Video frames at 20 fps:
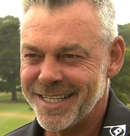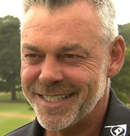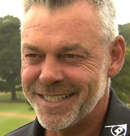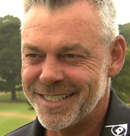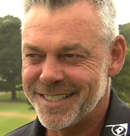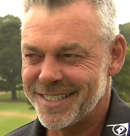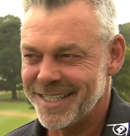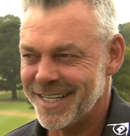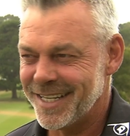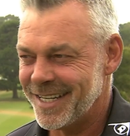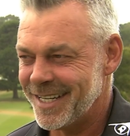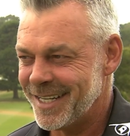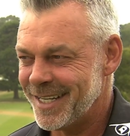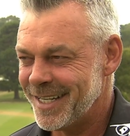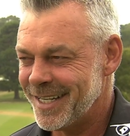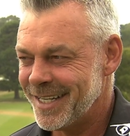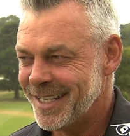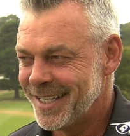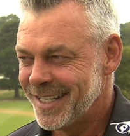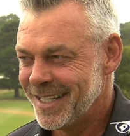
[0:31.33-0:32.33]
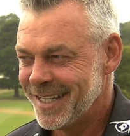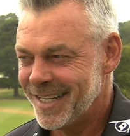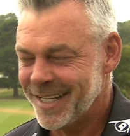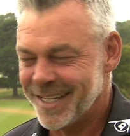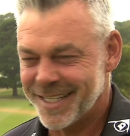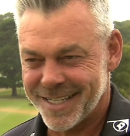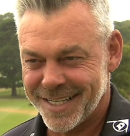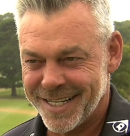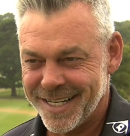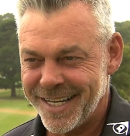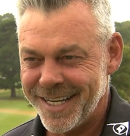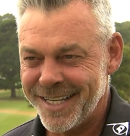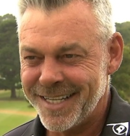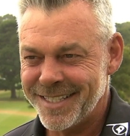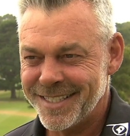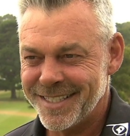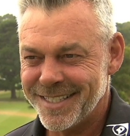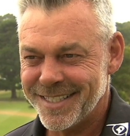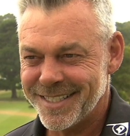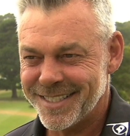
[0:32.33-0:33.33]
It's
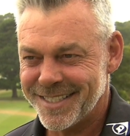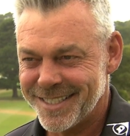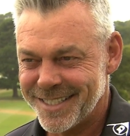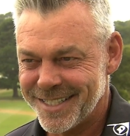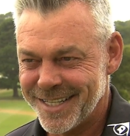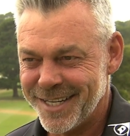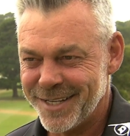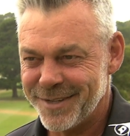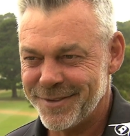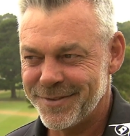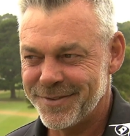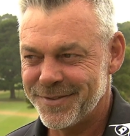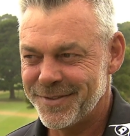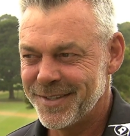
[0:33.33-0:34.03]
clean, it's safe.